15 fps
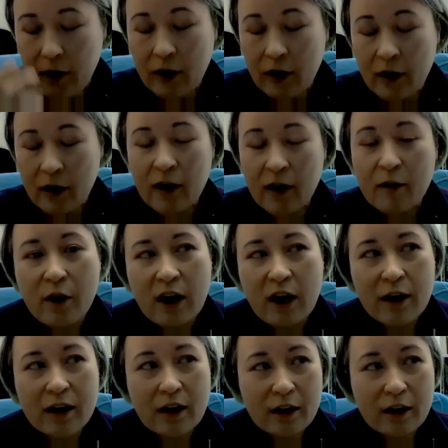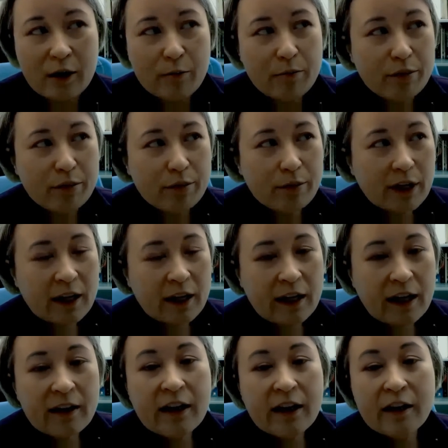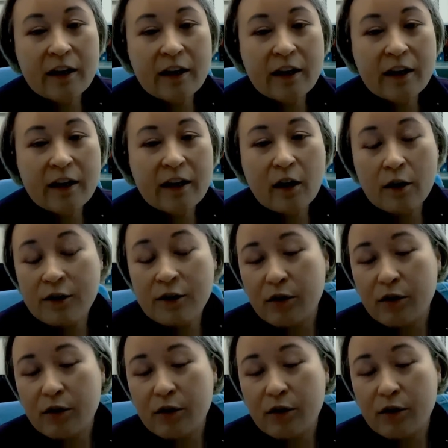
So I kind of, and then also too,